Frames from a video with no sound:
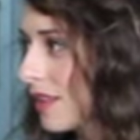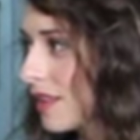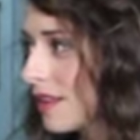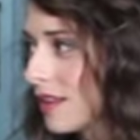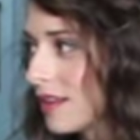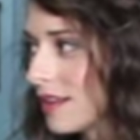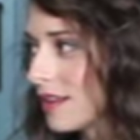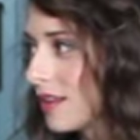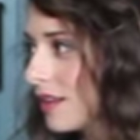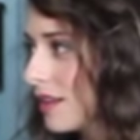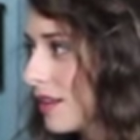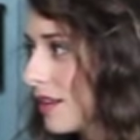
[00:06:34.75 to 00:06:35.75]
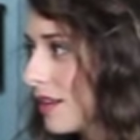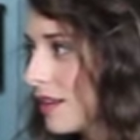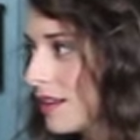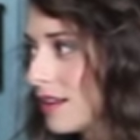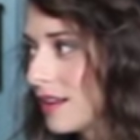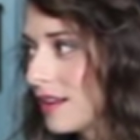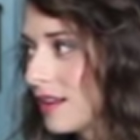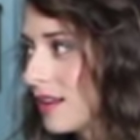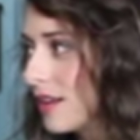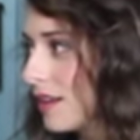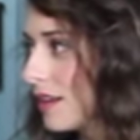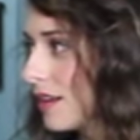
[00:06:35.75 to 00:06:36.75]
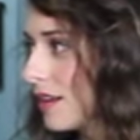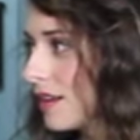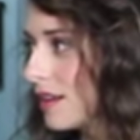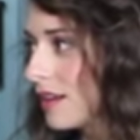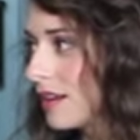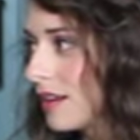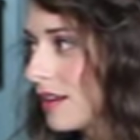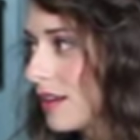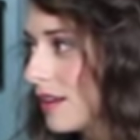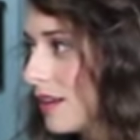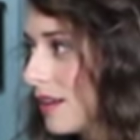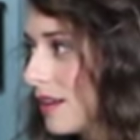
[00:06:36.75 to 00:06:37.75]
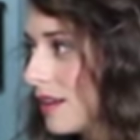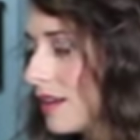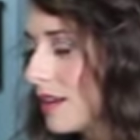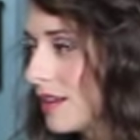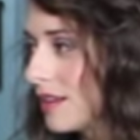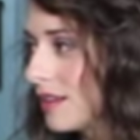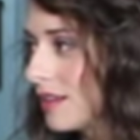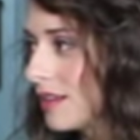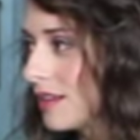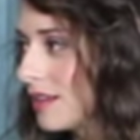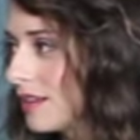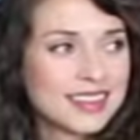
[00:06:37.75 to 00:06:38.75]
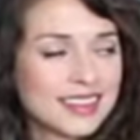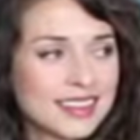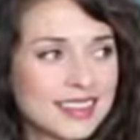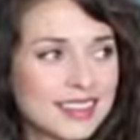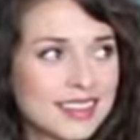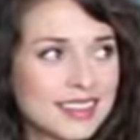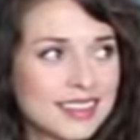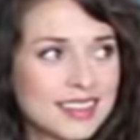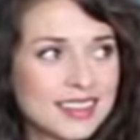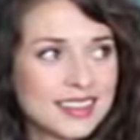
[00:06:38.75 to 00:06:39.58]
[no speech]